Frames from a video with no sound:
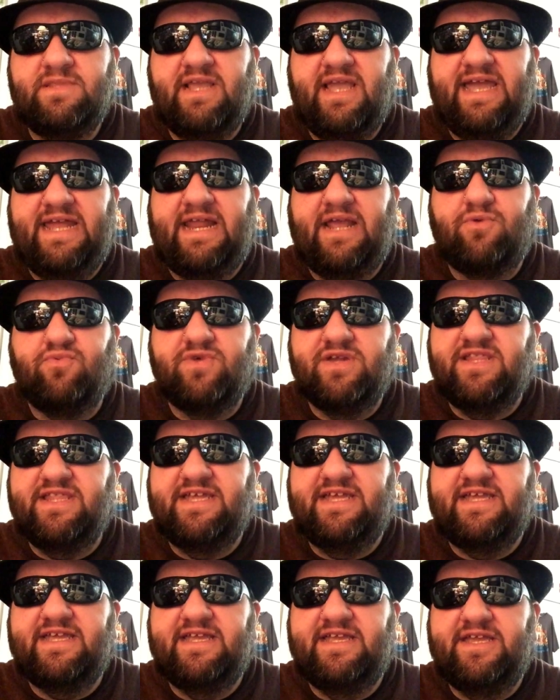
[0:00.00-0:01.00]
And I
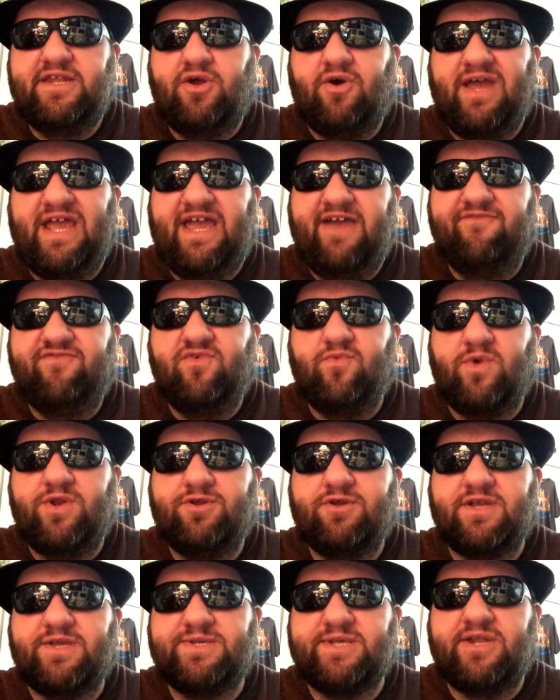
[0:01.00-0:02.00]
really, you know, I have to
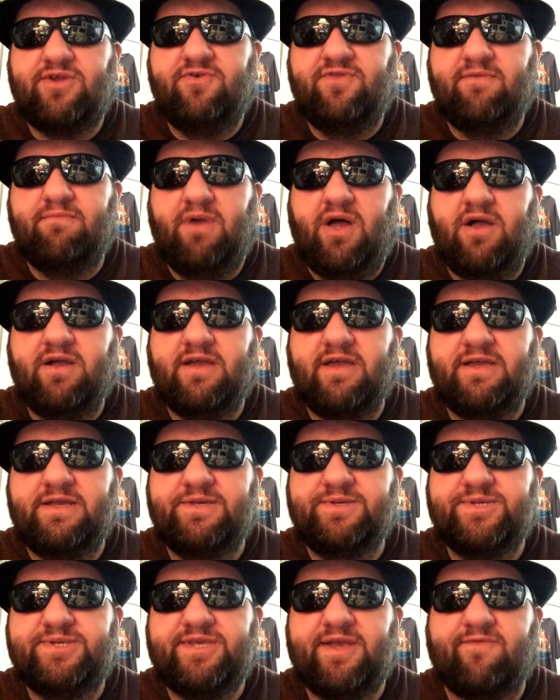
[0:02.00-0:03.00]
wonder, because I know the manga
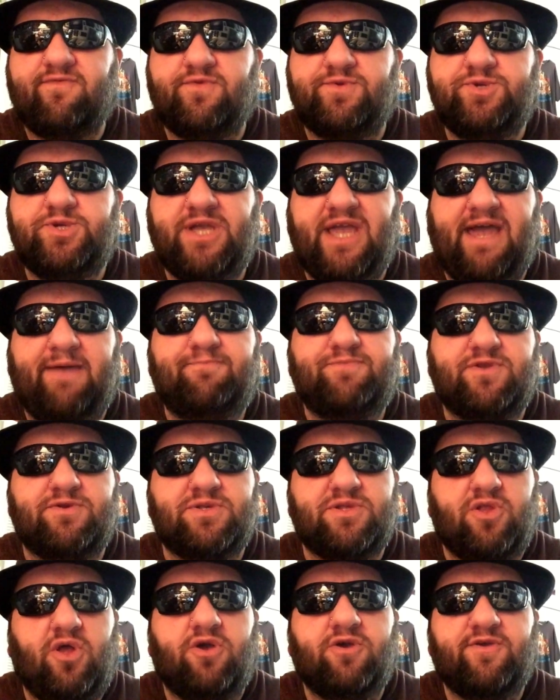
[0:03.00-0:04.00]
is several
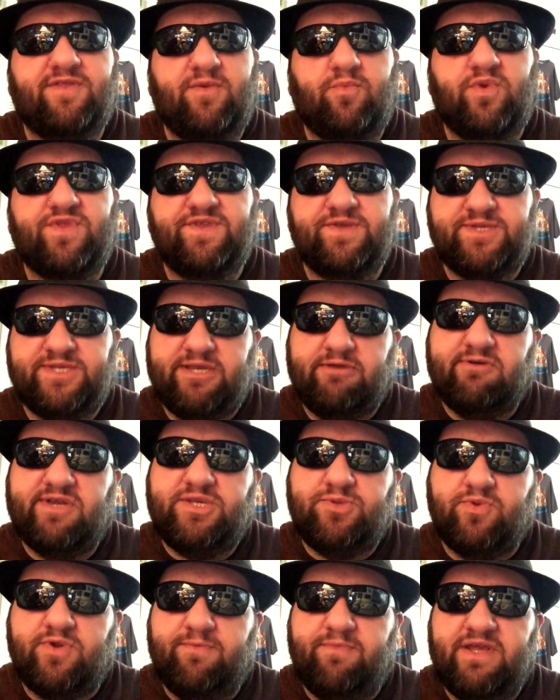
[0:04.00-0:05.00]
chapters longer than what the
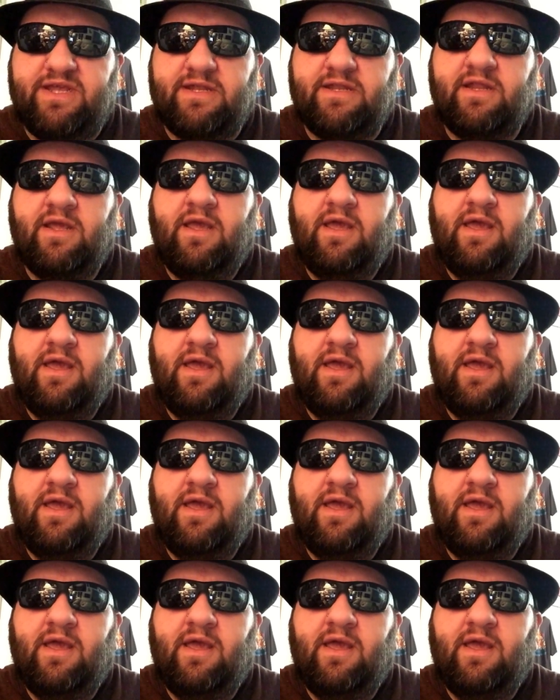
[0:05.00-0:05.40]
series would have been,